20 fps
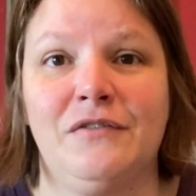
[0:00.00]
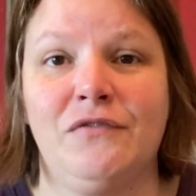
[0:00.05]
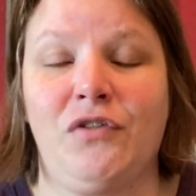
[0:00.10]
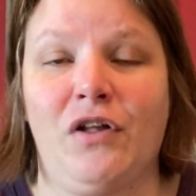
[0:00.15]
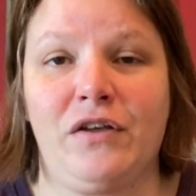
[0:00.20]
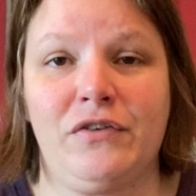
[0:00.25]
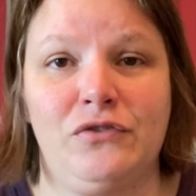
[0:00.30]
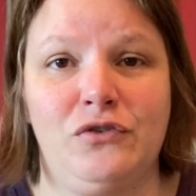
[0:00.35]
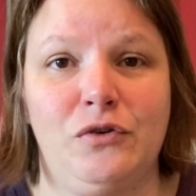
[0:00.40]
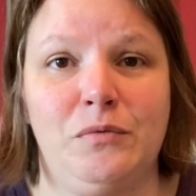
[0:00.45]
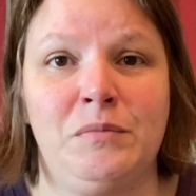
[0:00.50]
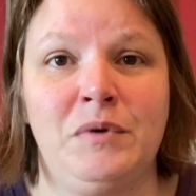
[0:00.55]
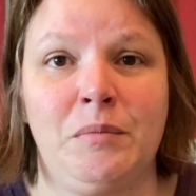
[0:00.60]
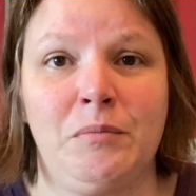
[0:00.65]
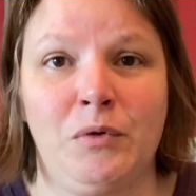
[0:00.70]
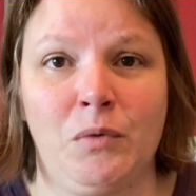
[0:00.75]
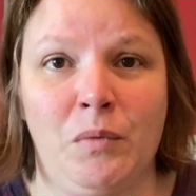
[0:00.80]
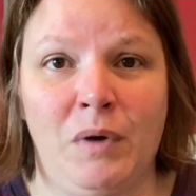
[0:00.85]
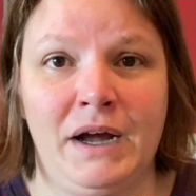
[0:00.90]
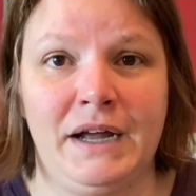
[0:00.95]
Floss tube
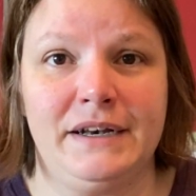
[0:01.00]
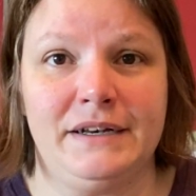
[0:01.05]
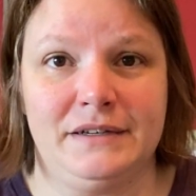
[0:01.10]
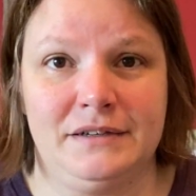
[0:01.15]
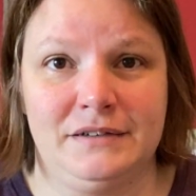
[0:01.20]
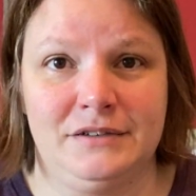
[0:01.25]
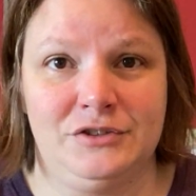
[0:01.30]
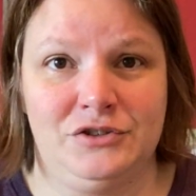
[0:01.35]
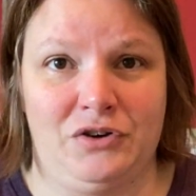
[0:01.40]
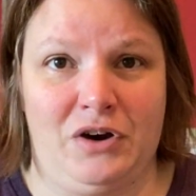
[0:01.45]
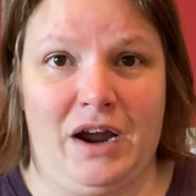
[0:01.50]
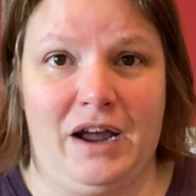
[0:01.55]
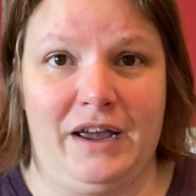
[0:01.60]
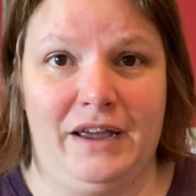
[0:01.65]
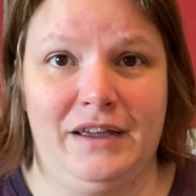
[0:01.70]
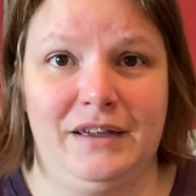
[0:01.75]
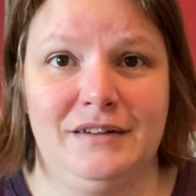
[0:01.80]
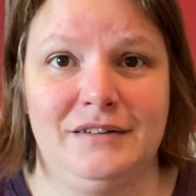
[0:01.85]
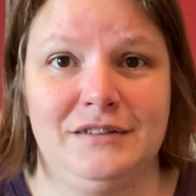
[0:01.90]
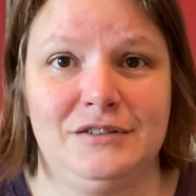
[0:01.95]
number 1,
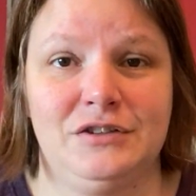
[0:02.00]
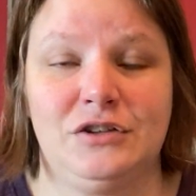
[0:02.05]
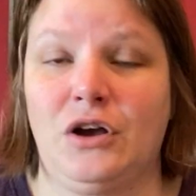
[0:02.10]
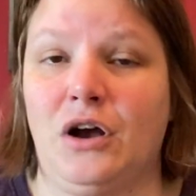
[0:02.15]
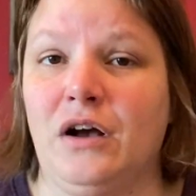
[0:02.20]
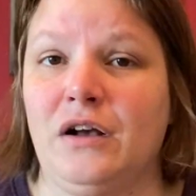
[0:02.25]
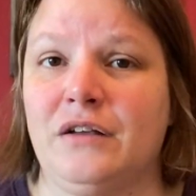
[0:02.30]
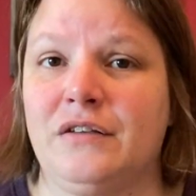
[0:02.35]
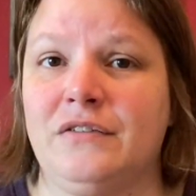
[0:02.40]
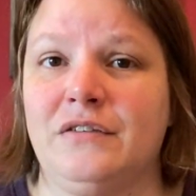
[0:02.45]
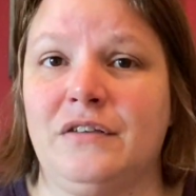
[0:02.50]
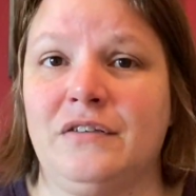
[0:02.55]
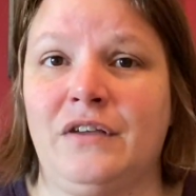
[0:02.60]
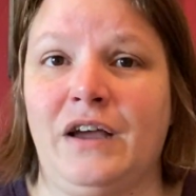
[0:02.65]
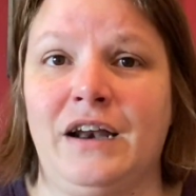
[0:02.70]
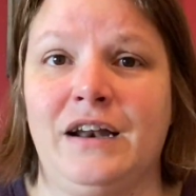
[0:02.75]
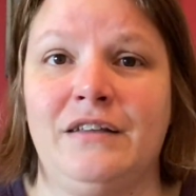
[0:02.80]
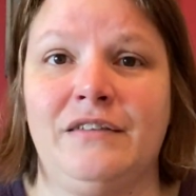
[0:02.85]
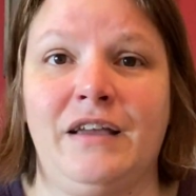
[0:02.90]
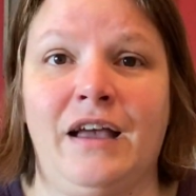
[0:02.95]
try. Dogs
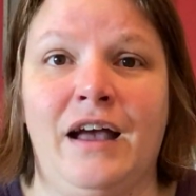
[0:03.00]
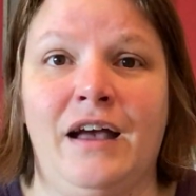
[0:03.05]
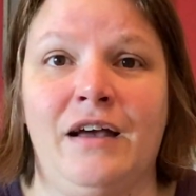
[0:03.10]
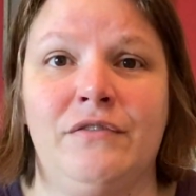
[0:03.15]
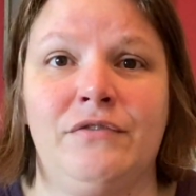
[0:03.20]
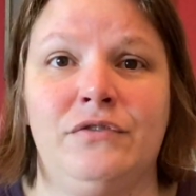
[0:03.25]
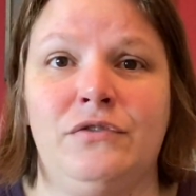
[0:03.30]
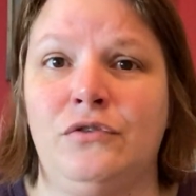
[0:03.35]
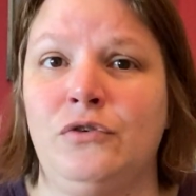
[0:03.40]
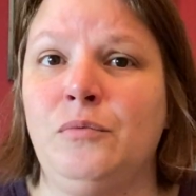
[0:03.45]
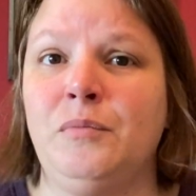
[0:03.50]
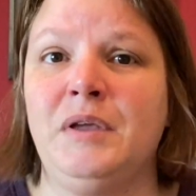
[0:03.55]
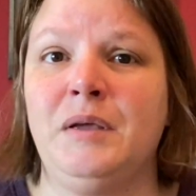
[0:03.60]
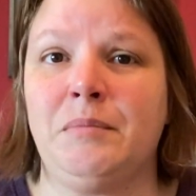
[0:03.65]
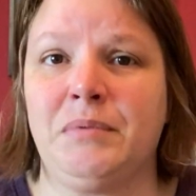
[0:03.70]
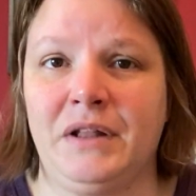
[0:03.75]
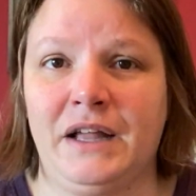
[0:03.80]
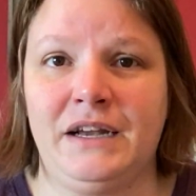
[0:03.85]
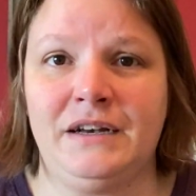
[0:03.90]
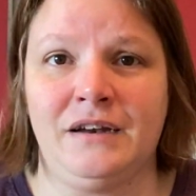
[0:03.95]
decided to have zoomy
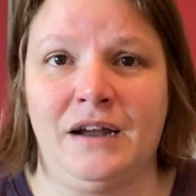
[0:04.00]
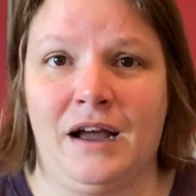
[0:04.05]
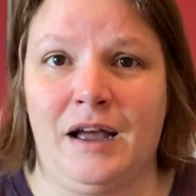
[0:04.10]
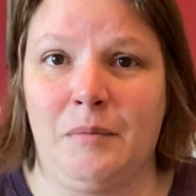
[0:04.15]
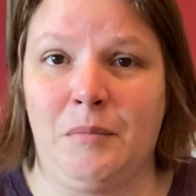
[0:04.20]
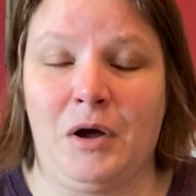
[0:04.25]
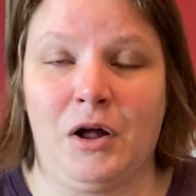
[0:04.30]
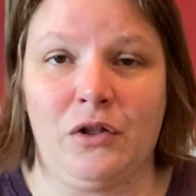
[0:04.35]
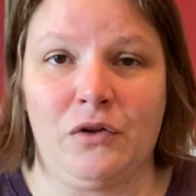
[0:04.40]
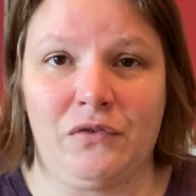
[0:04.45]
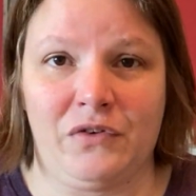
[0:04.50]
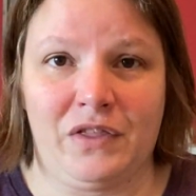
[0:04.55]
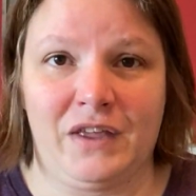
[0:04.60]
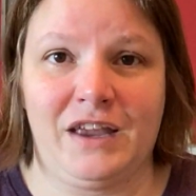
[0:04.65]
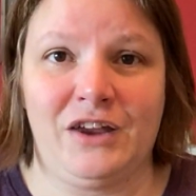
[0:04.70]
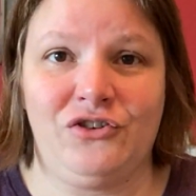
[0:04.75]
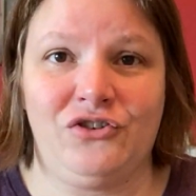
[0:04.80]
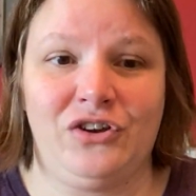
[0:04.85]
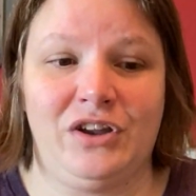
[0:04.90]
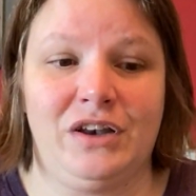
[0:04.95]
playtime all over the
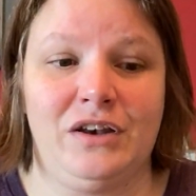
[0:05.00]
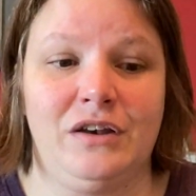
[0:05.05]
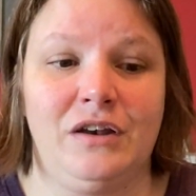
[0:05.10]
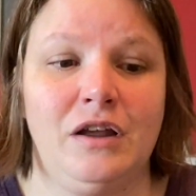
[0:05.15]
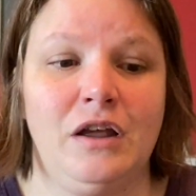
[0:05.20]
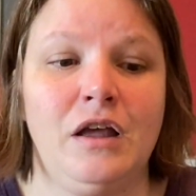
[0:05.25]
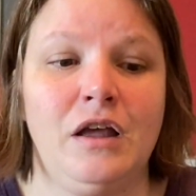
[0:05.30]
kitchen.